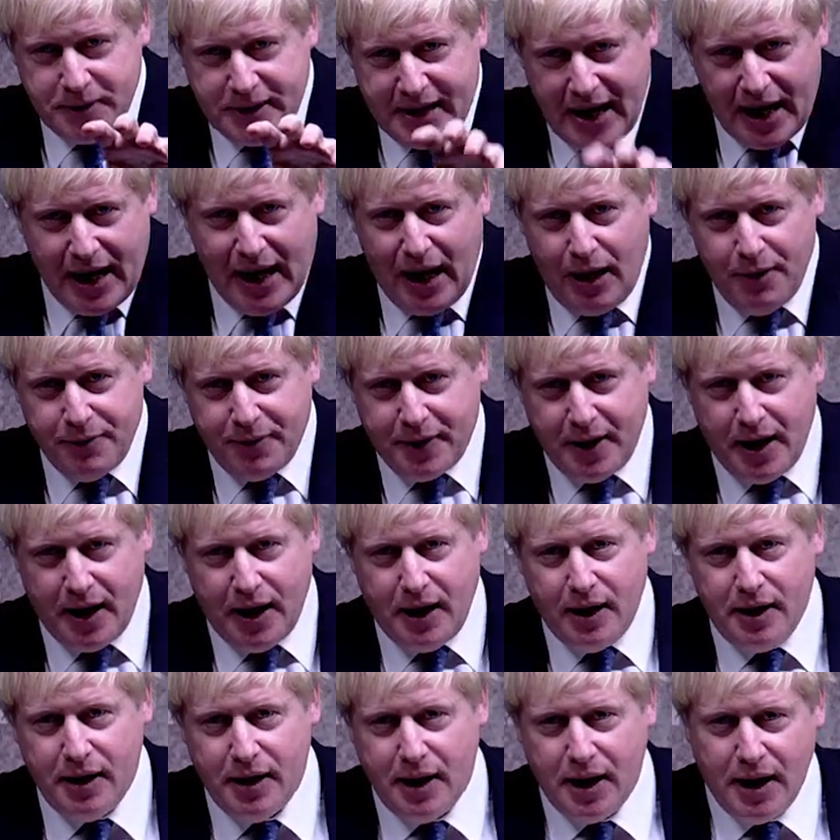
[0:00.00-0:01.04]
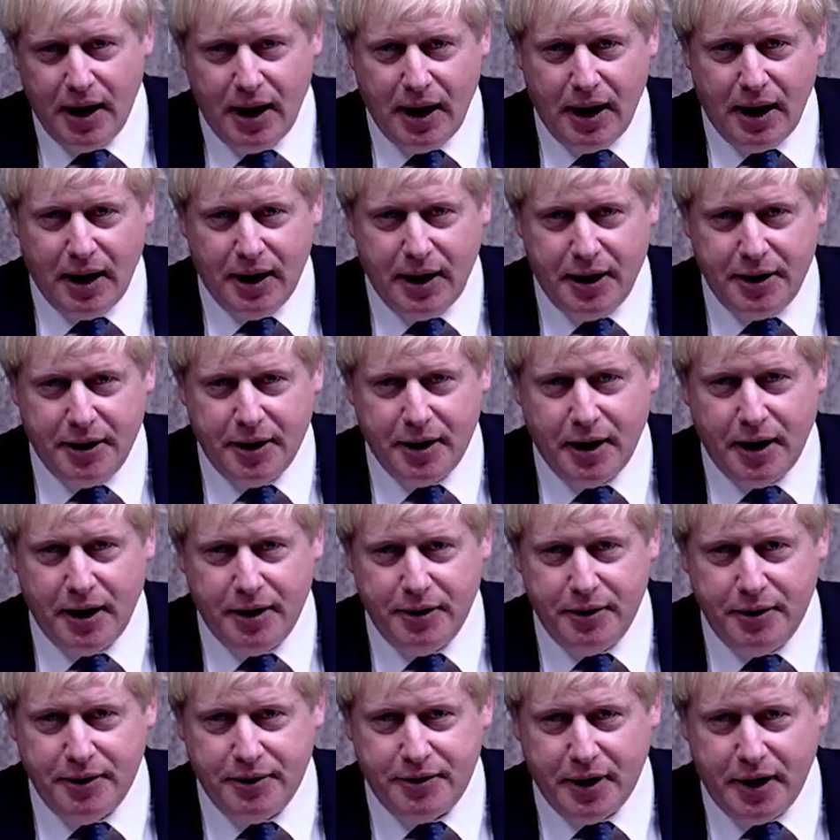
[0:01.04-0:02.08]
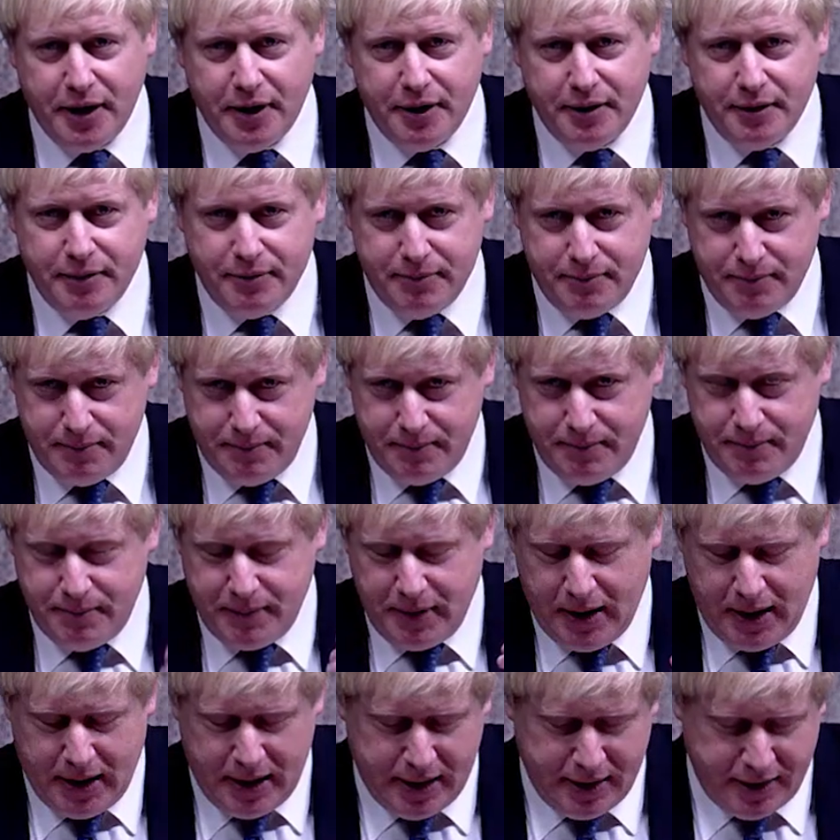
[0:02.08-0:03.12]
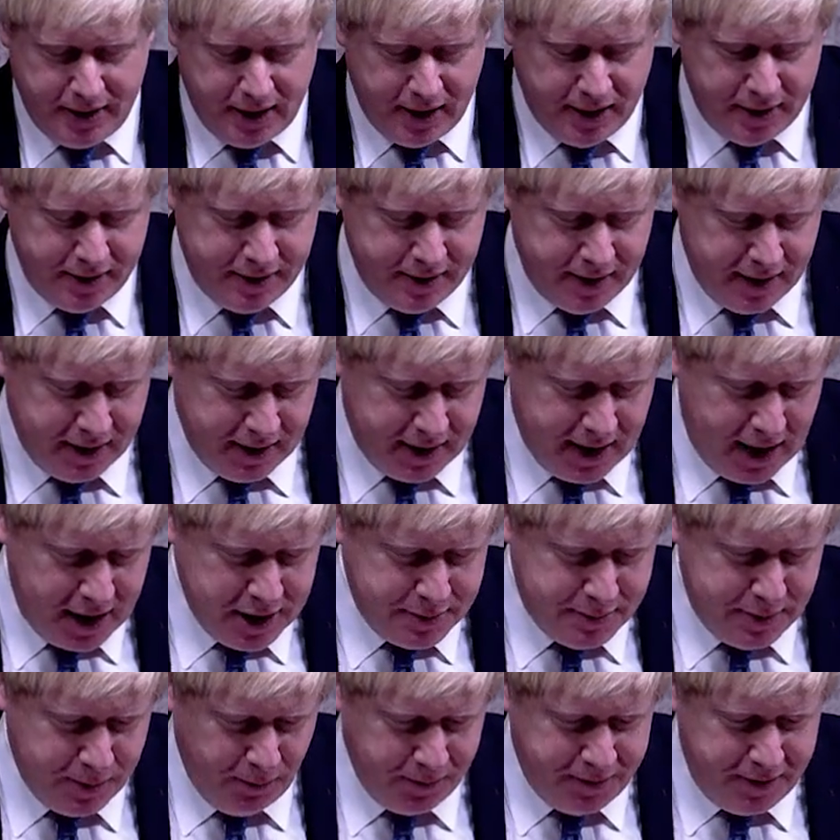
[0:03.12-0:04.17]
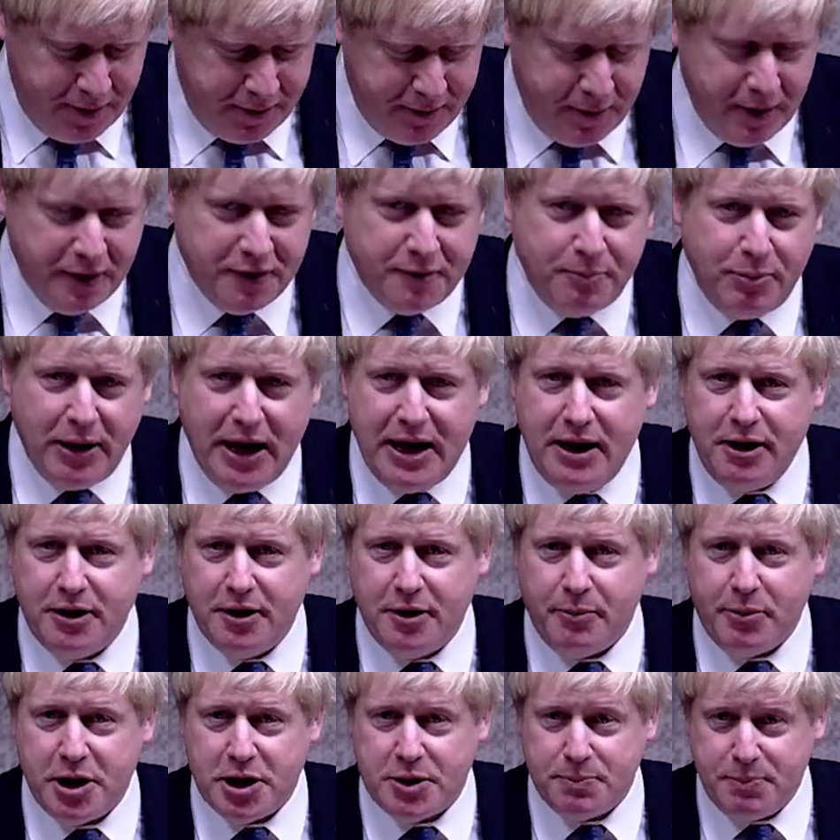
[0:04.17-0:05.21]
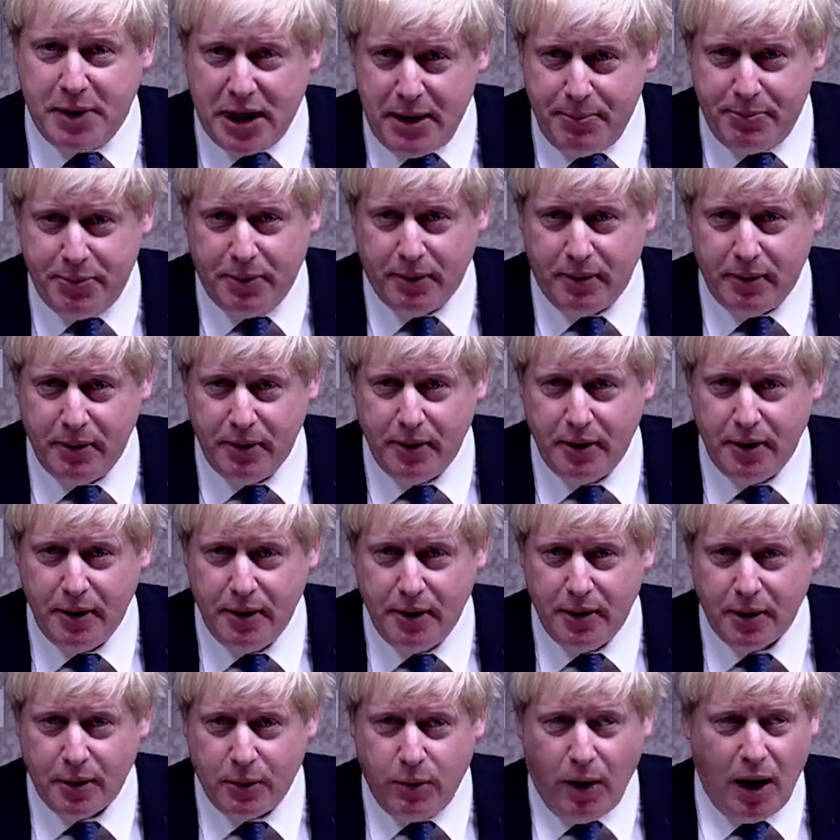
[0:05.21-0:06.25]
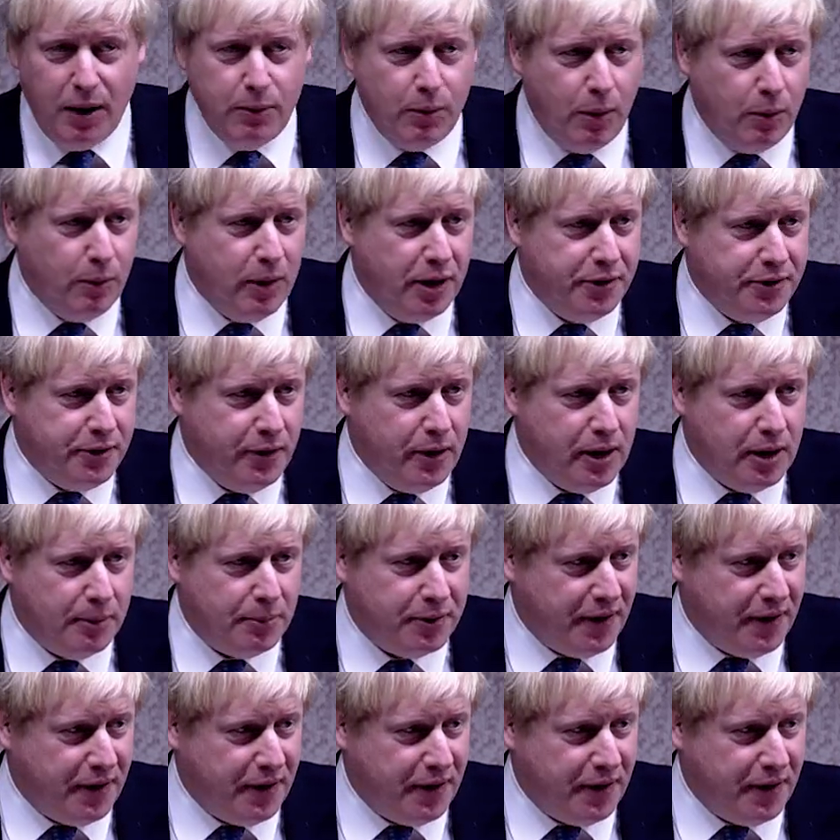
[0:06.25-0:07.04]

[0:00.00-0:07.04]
get out there and, and, and, and, and engage, but also to explain to the British people quite what we're doing.